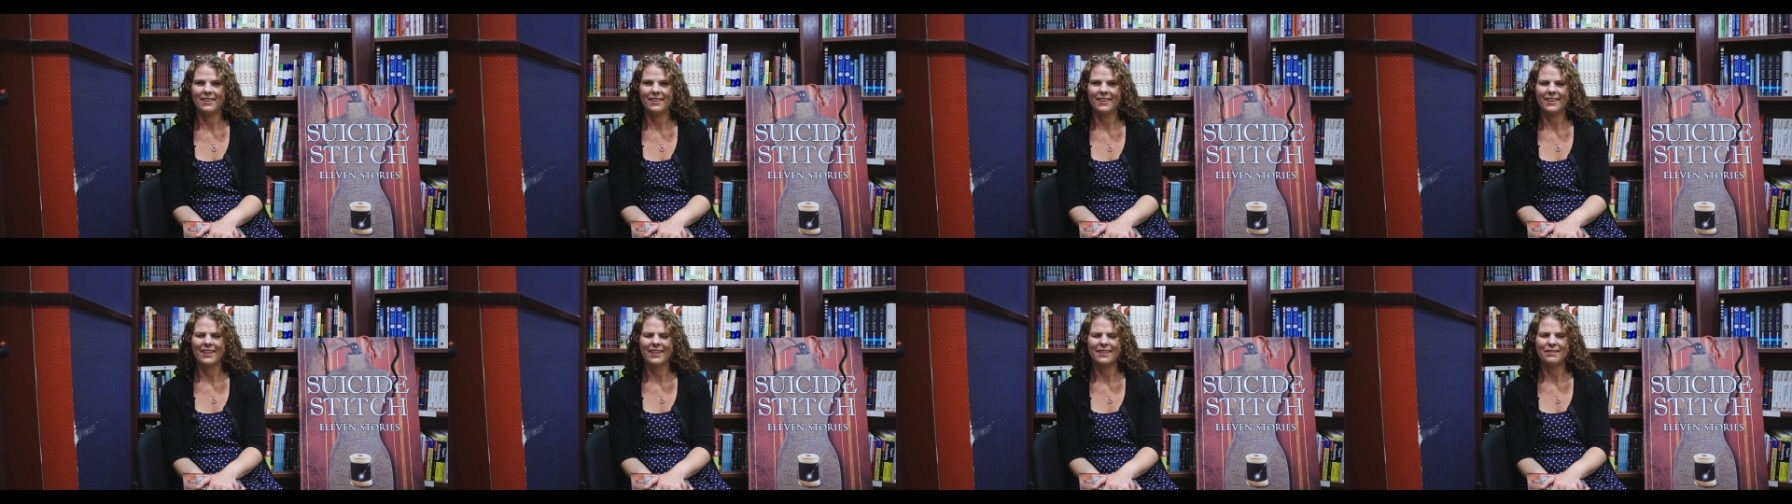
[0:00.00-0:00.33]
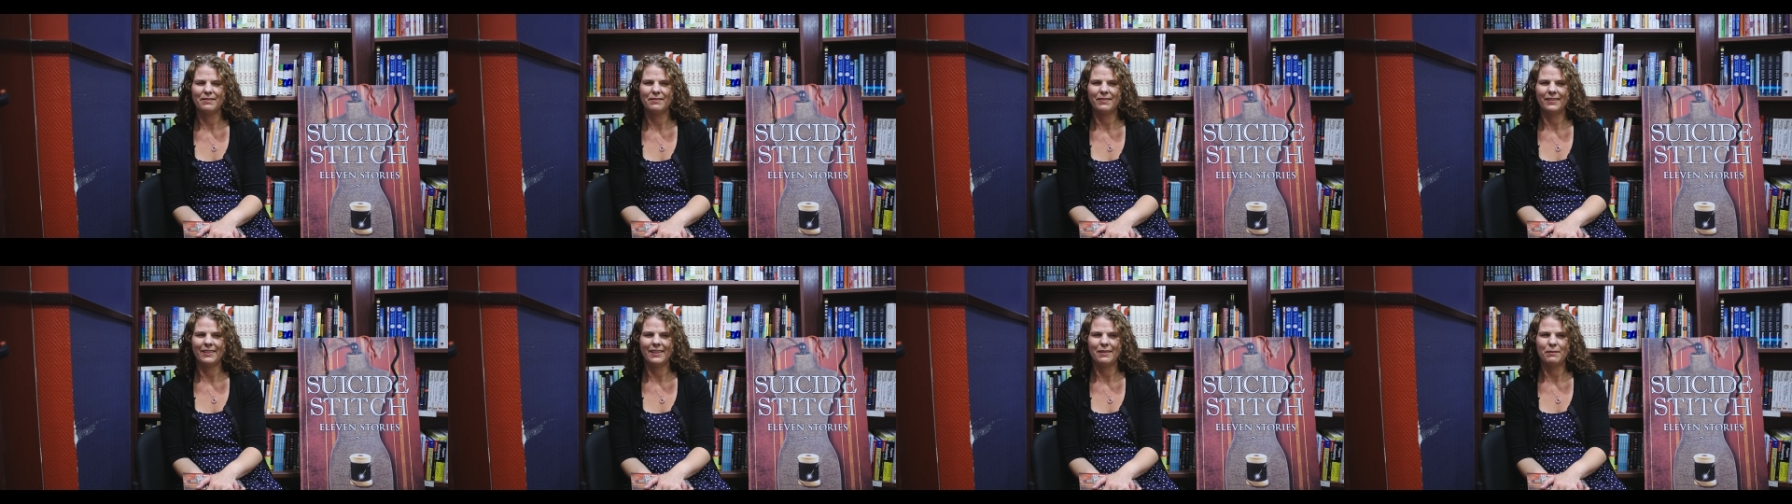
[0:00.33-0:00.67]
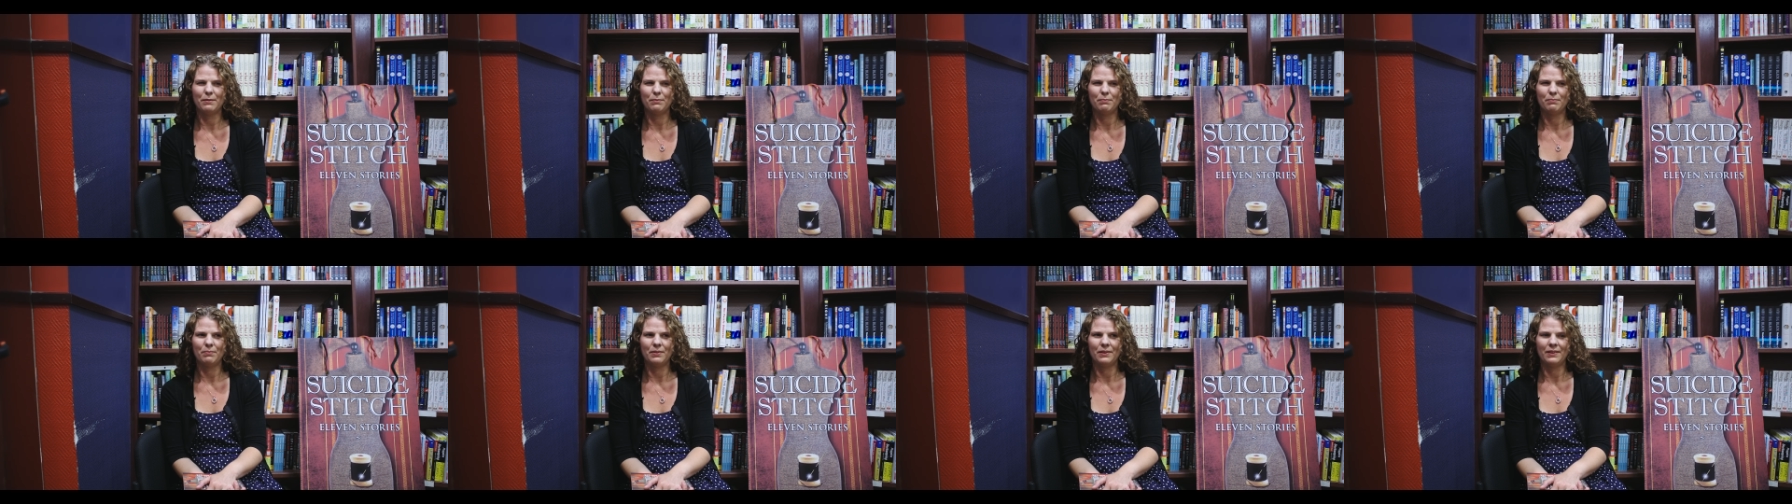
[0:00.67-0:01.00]
like, I don't
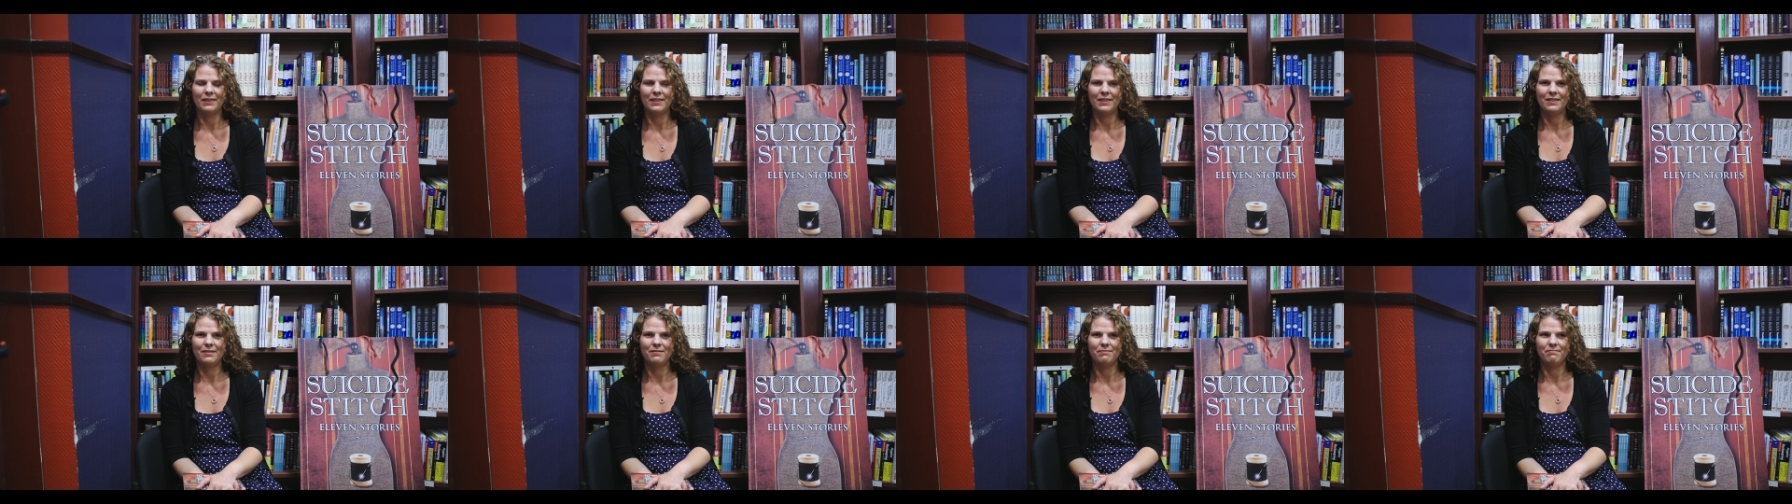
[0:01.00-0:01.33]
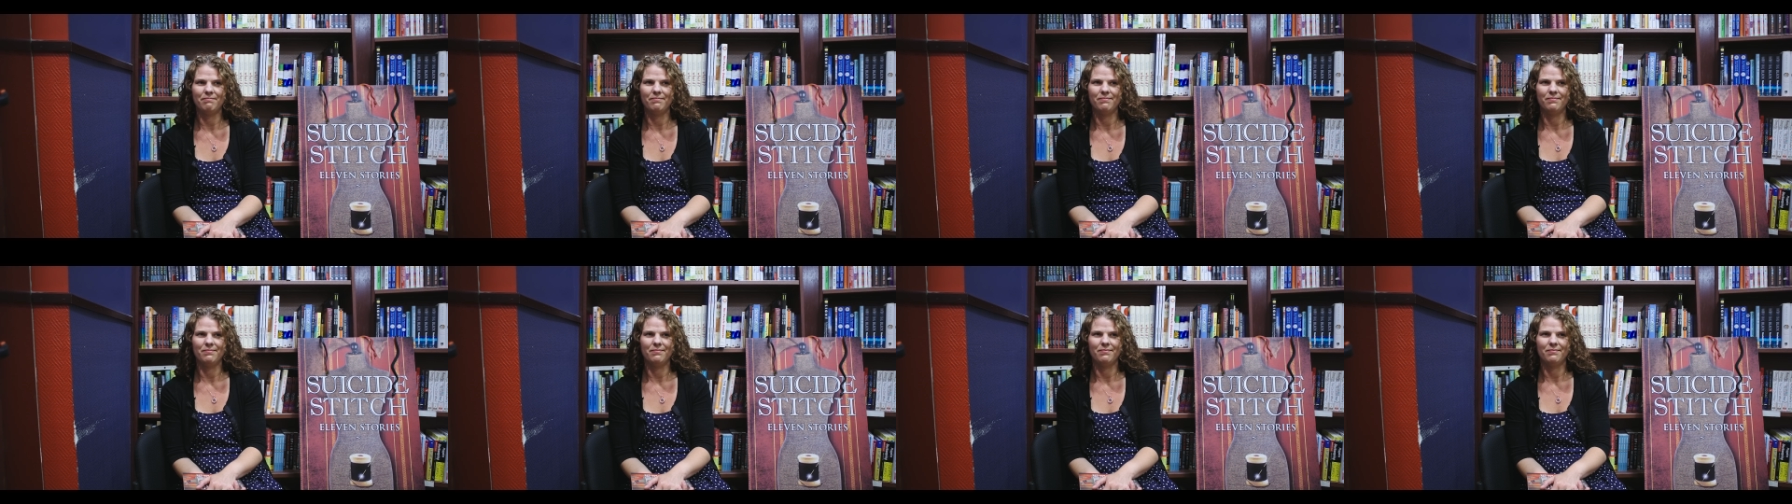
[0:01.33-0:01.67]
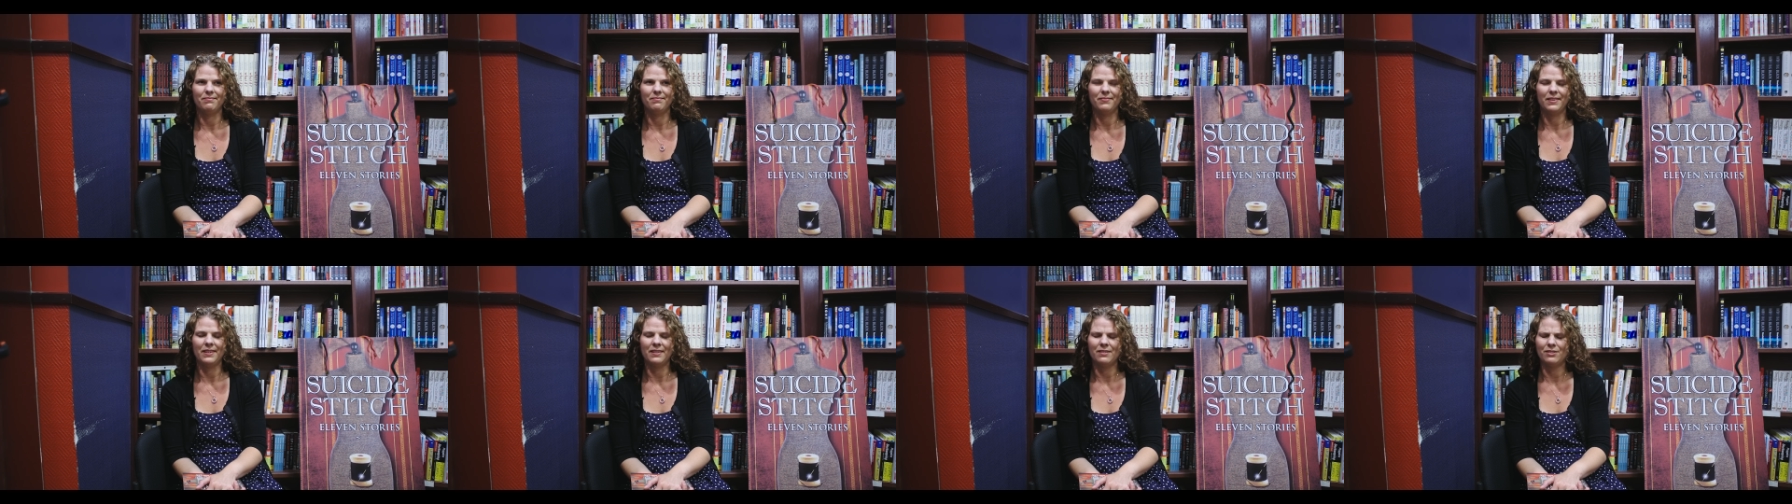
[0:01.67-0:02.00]
really believe
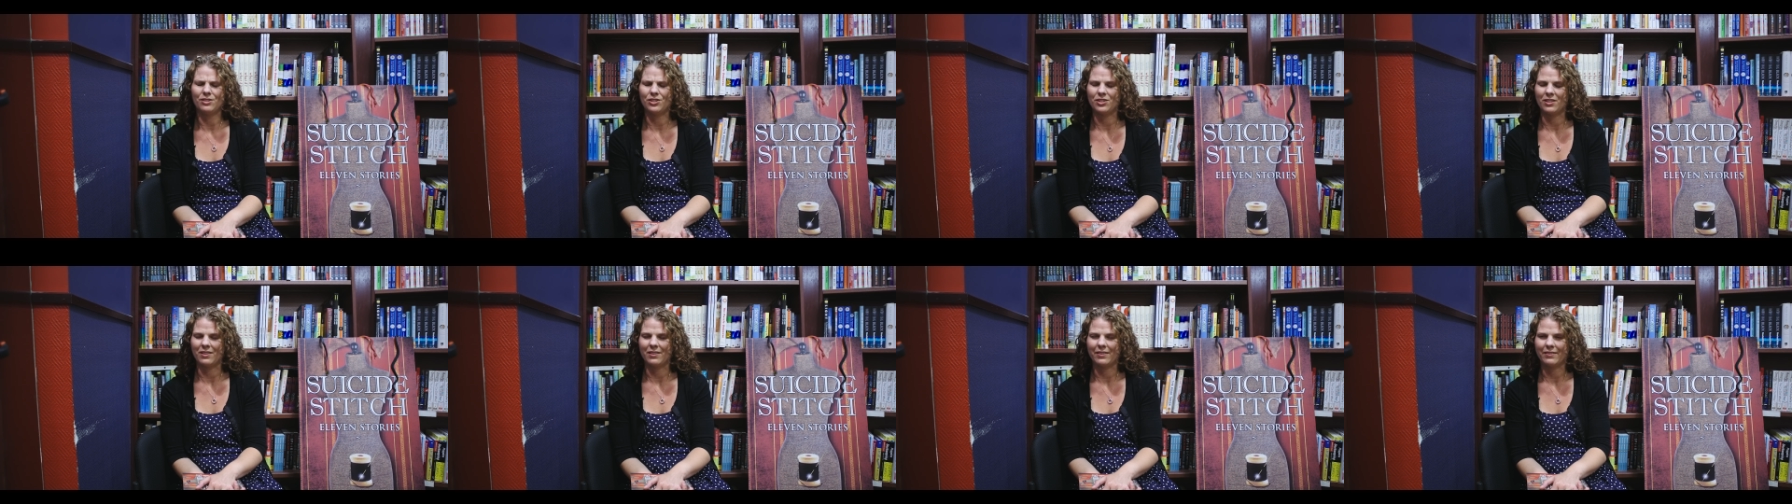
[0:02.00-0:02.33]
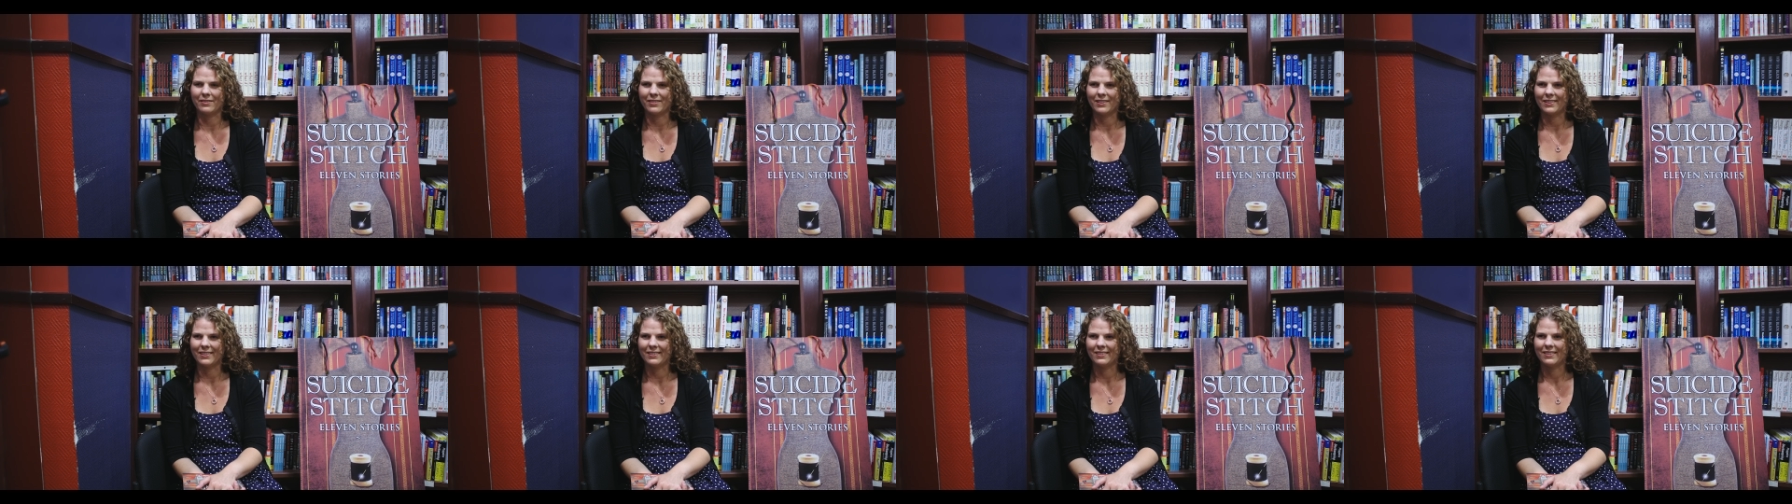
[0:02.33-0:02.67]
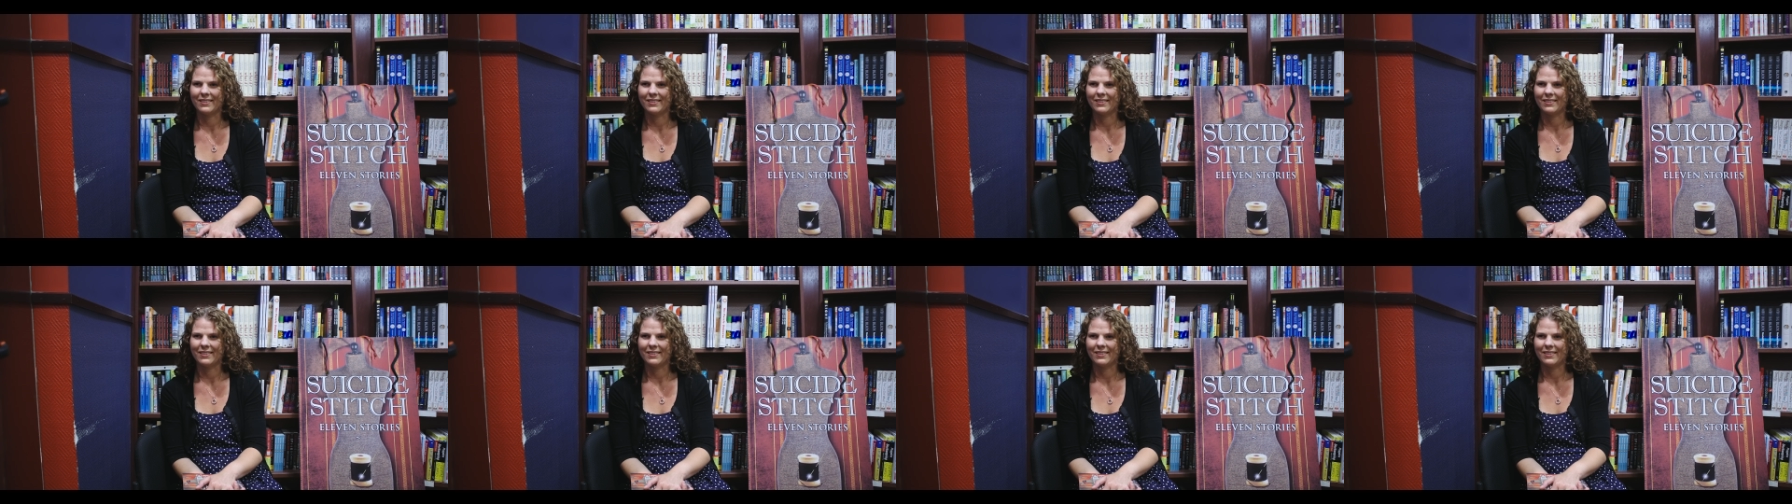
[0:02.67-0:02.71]
in genre.